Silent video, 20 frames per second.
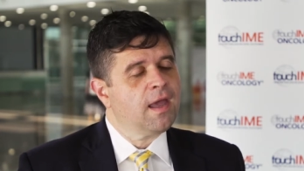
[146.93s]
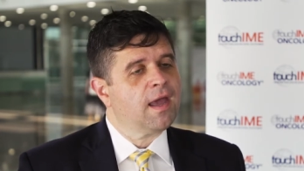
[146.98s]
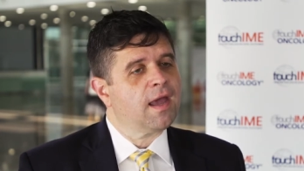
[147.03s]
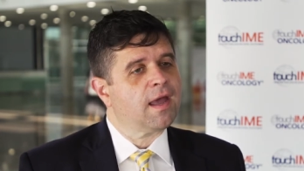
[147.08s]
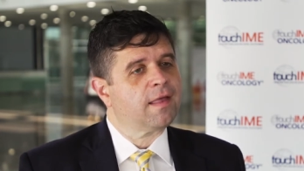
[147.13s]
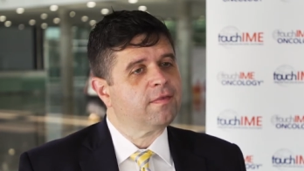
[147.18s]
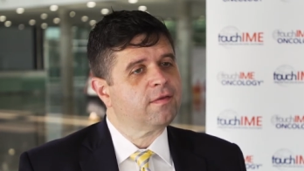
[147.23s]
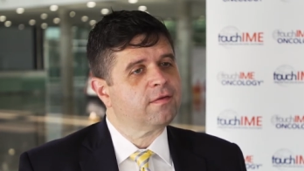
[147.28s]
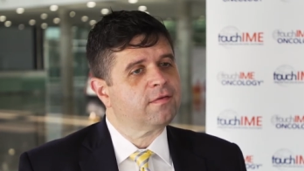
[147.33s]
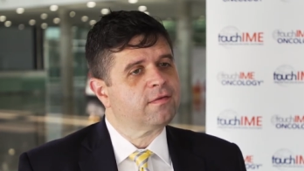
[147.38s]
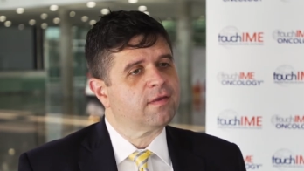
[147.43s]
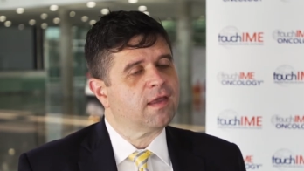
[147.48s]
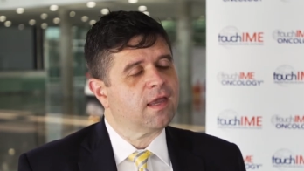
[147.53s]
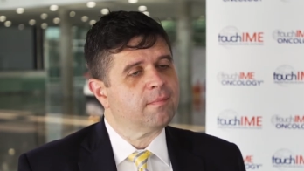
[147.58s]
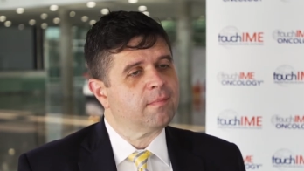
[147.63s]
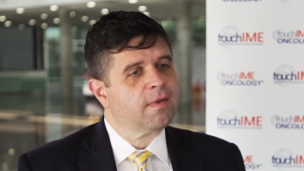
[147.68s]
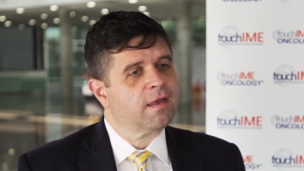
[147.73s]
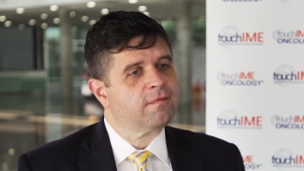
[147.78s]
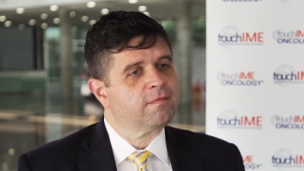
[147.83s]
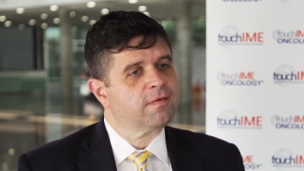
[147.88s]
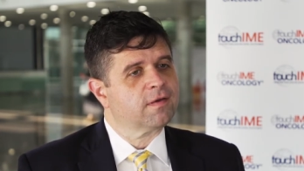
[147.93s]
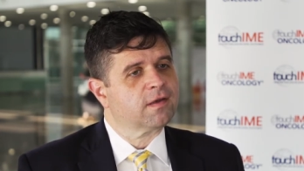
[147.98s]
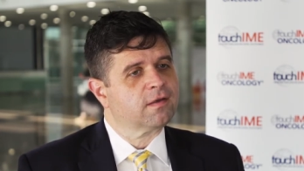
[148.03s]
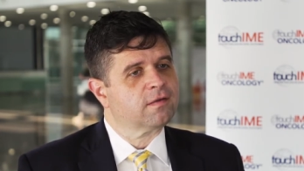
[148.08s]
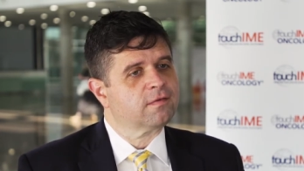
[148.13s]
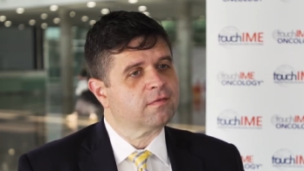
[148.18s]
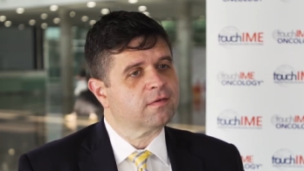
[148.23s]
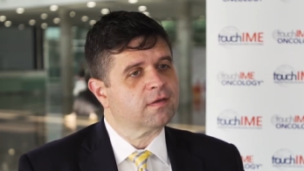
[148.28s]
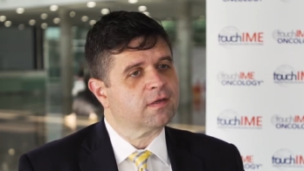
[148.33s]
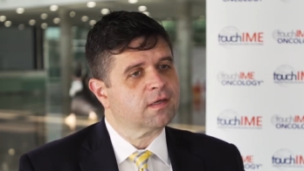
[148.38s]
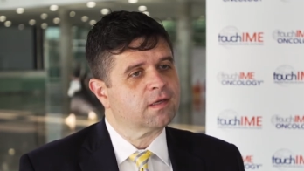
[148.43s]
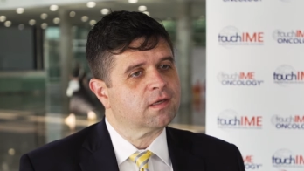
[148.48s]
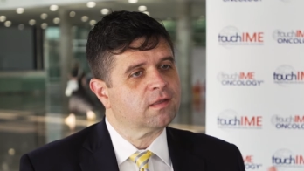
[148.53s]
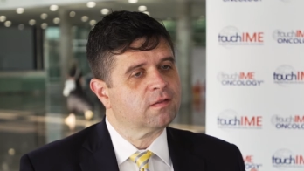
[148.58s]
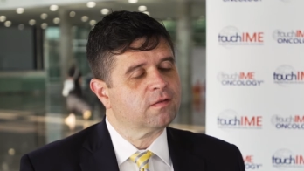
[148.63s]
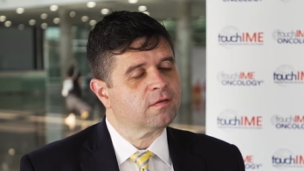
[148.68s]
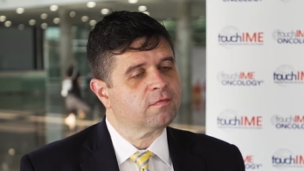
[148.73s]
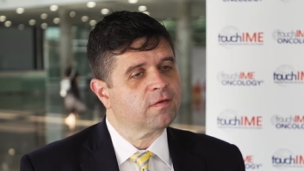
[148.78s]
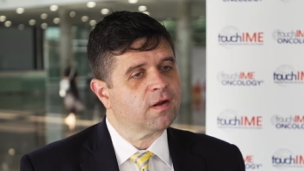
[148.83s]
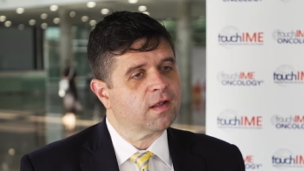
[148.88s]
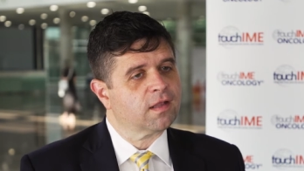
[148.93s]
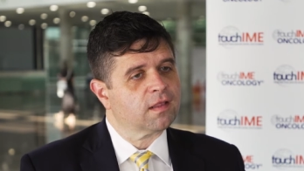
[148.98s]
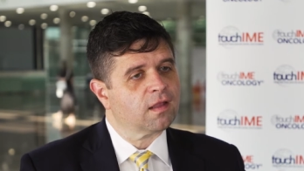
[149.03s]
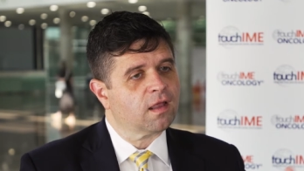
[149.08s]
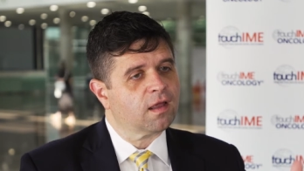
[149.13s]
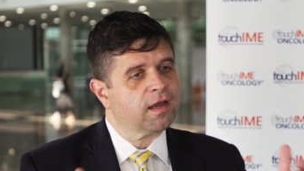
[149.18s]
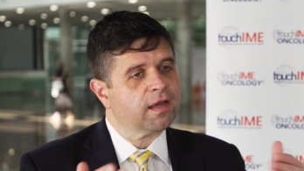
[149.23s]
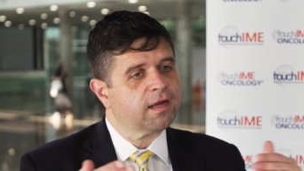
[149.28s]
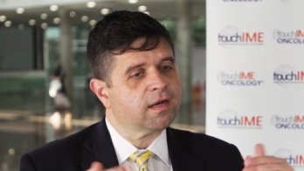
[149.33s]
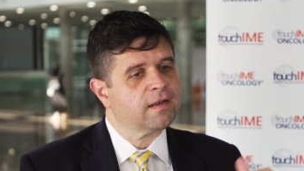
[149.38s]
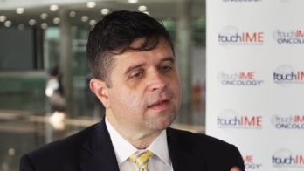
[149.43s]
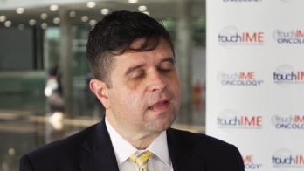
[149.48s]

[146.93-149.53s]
had the same efficacy in the front line.